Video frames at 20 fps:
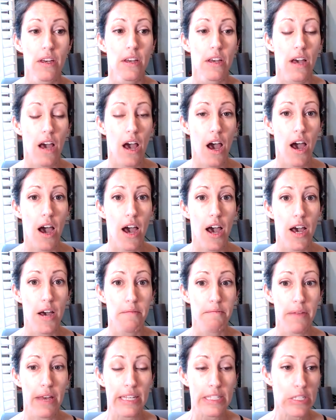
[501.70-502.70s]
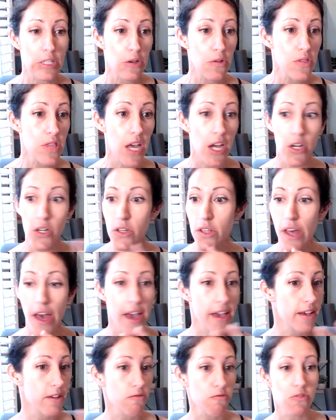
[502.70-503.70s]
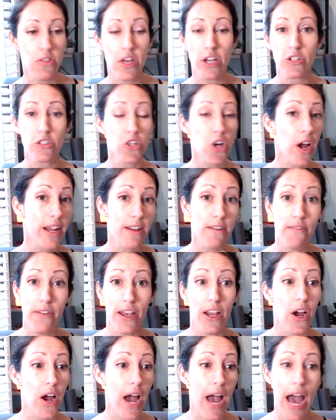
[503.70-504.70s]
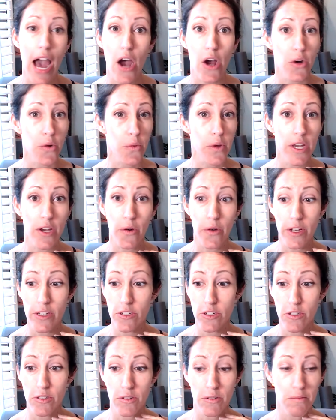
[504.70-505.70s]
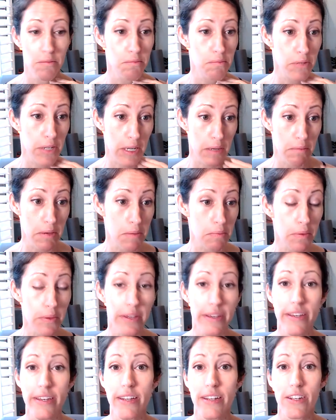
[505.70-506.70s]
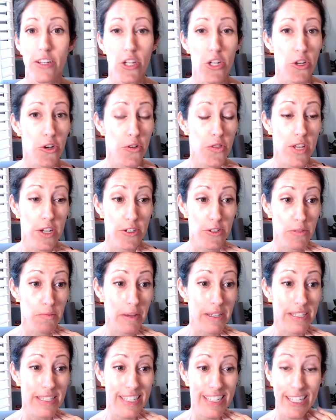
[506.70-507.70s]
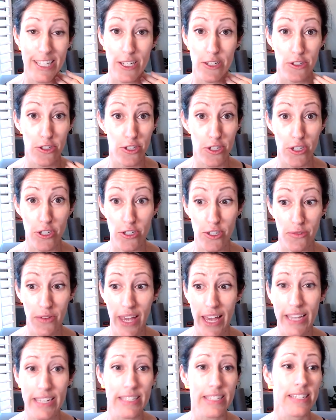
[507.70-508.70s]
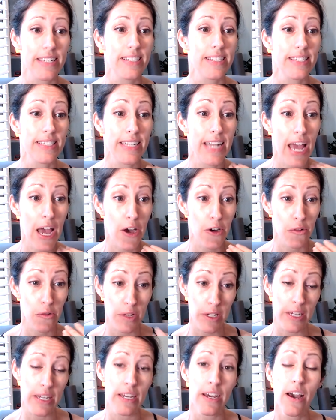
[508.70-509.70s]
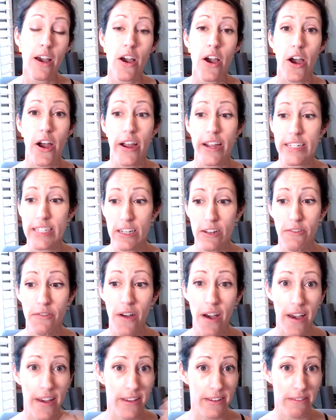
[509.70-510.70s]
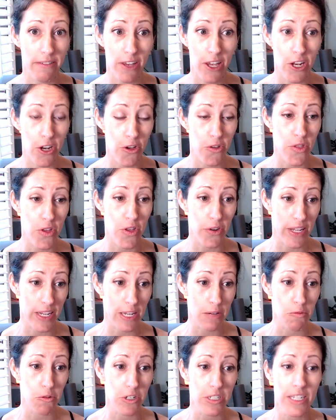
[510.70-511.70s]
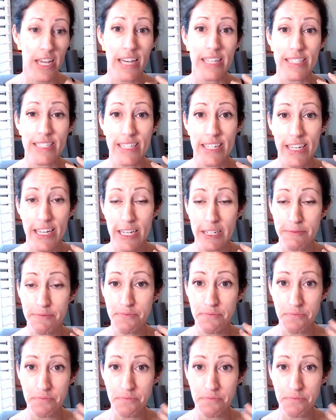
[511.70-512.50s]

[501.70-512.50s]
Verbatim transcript: Um, and so they're like, they're trying to figure out how are we going to bring people in? You know, there's basically a surge of cases. Now we are identifying, you know, they're getting more testing